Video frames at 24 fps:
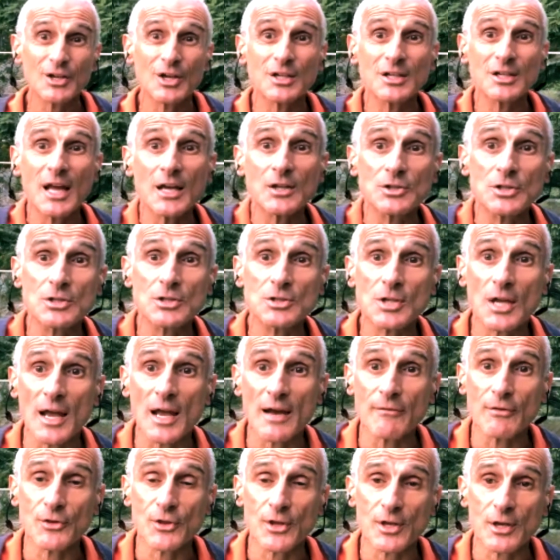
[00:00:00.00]
connected to
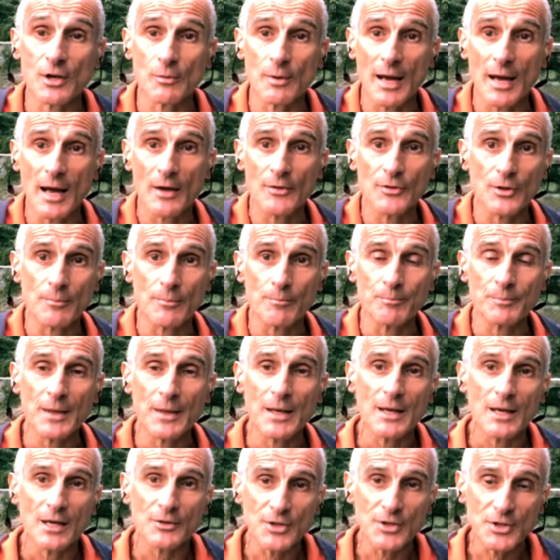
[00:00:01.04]
everything around them.
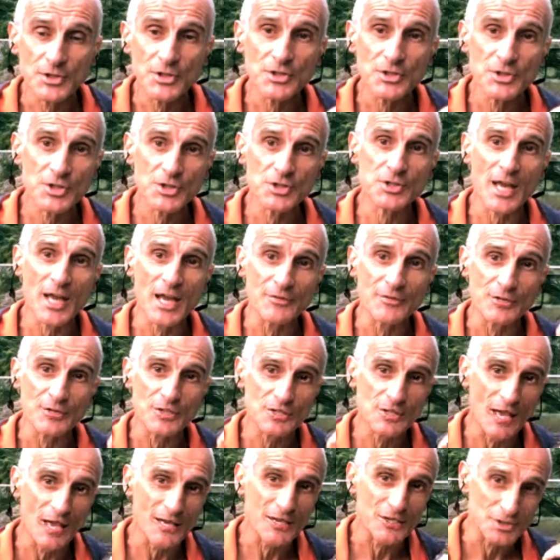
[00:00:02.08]
This is the state that
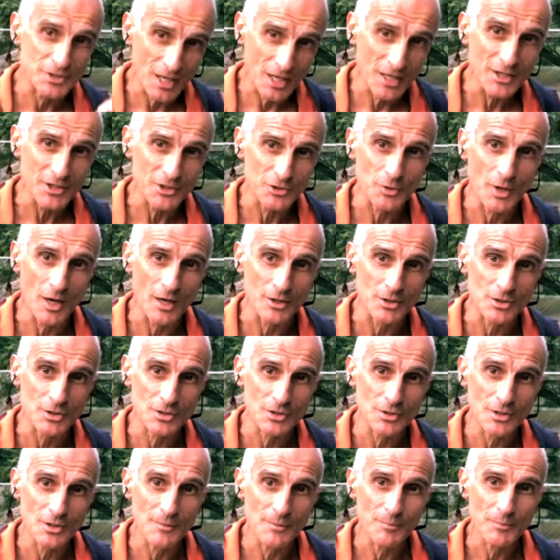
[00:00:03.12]
psychedelic
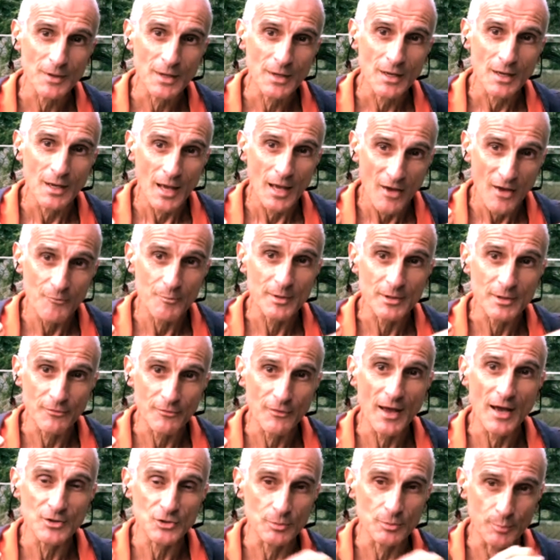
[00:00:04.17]
drugs have been
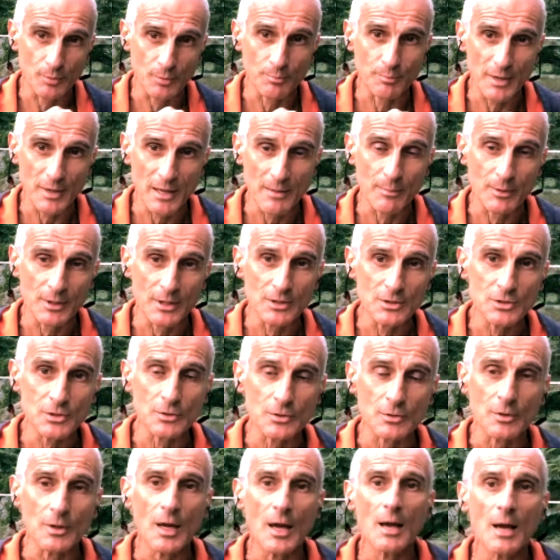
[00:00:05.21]
found to put people
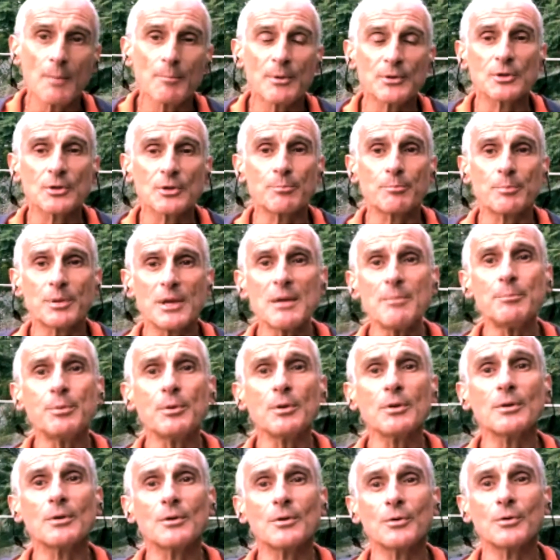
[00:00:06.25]
into. But the
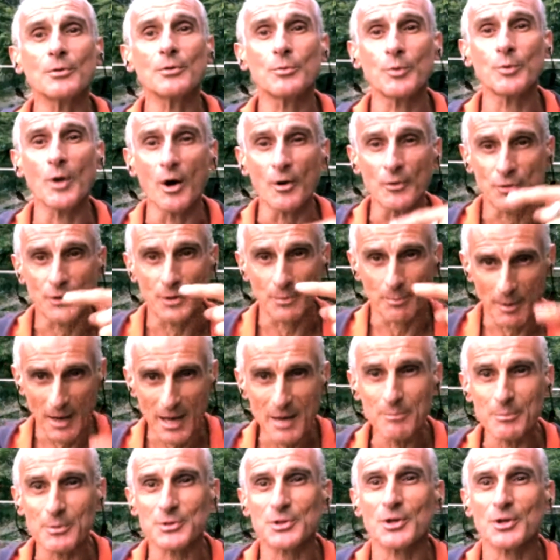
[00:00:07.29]
people who wrote the
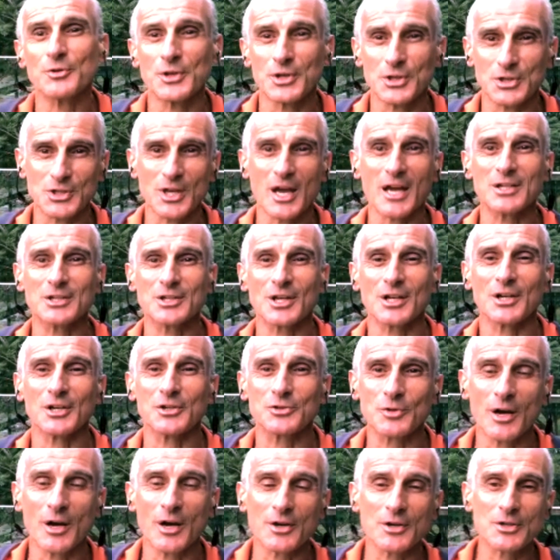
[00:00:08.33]
papers on these
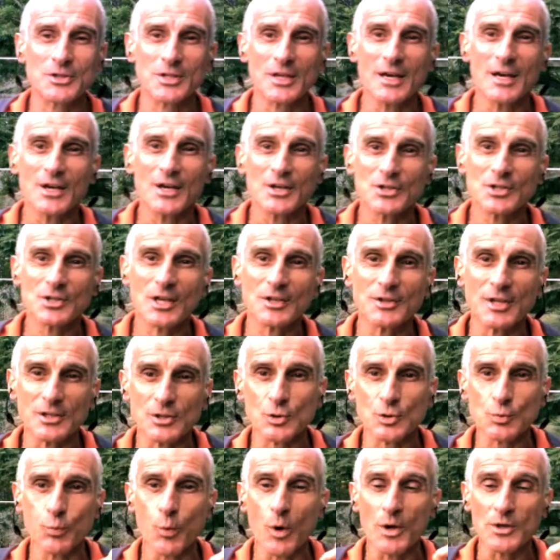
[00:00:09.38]
psychedelic drugs said
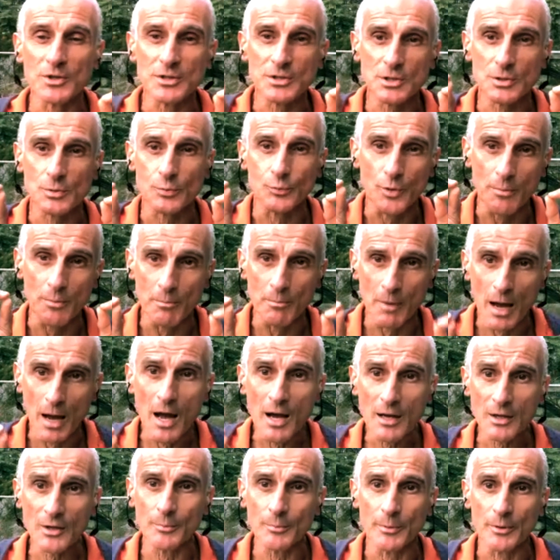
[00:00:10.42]
that what's
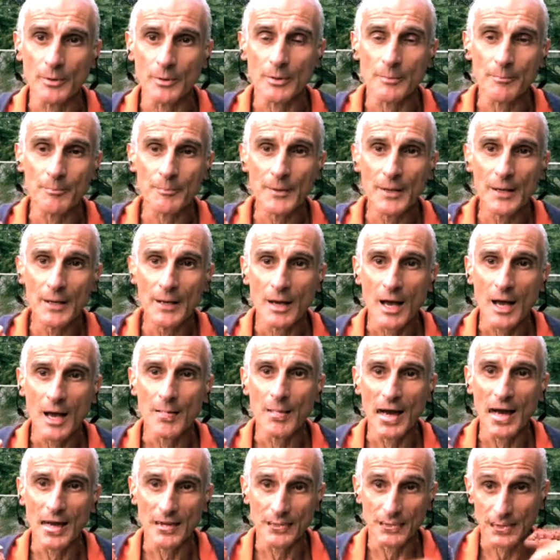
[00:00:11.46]
remarkable
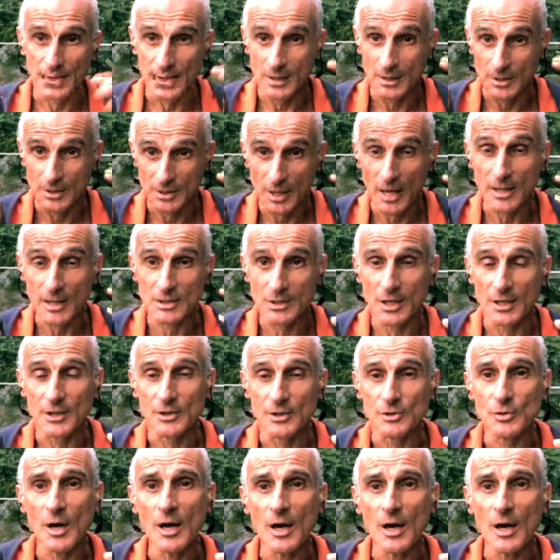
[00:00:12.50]
about the psychedelic